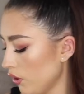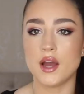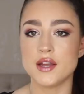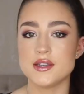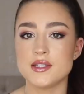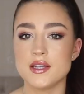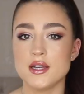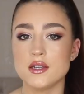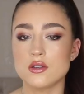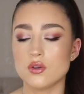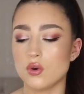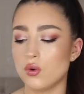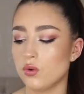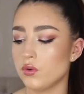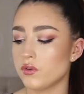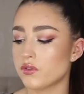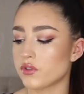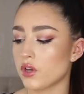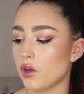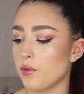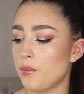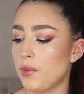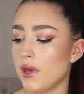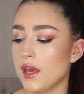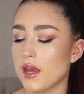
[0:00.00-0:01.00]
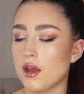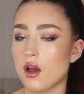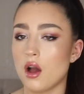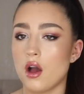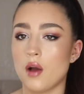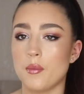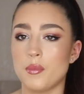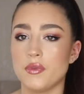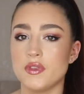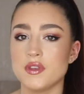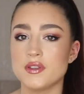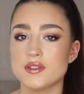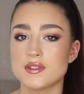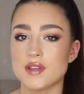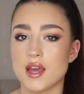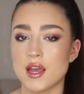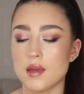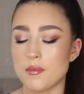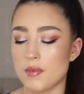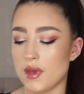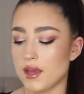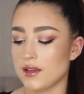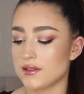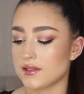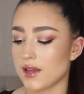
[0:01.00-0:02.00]
I did also pick up the
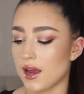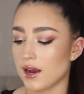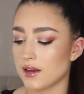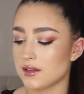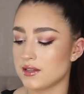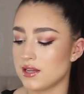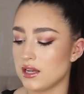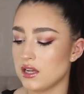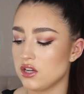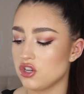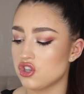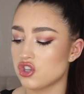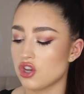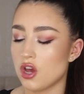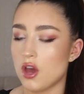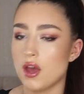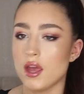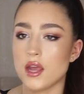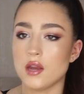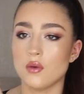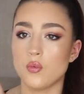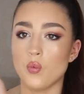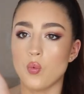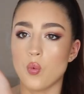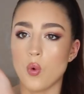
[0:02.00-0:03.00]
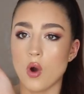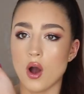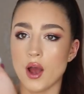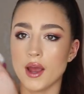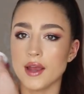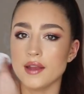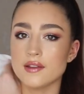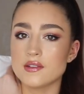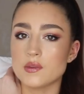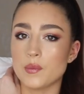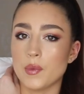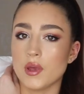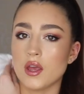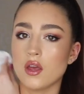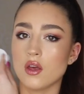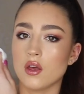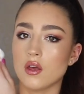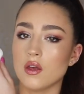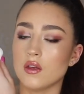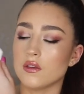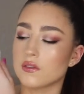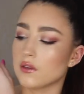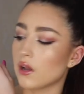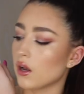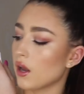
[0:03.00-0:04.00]
same exact t-shirt in white
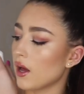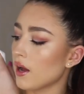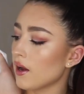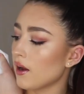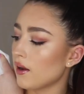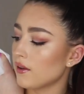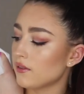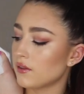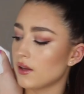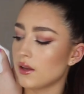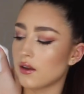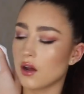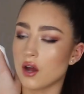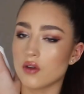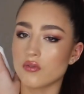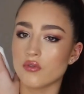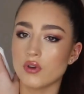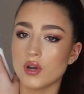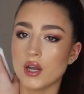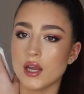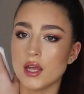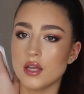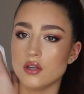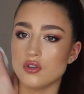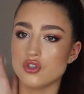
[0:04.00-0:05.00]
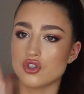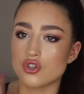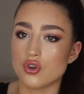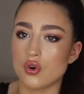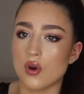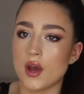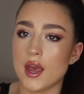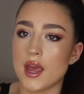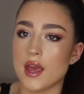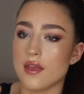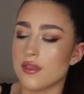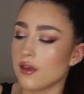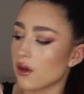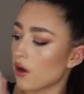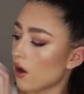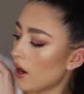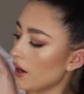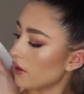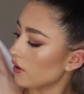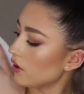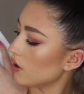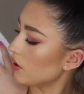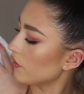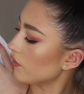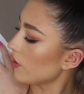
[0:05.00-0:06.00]
because, like I said, I really enjoy the
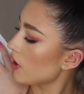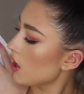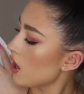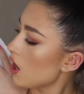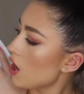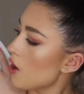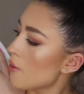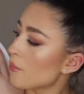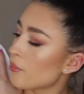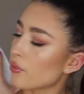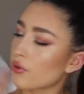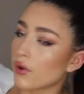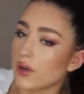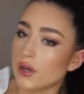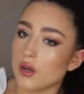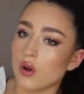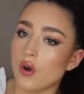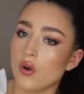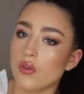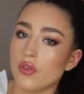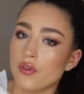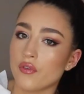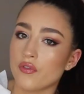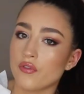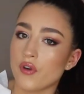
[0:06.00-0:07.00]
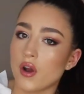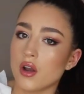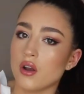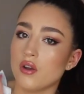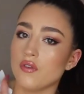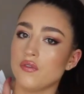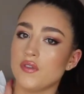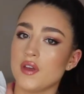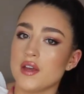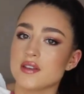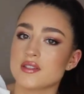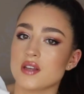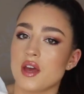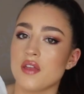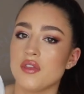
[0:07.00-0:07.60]
kind of print on the front of this.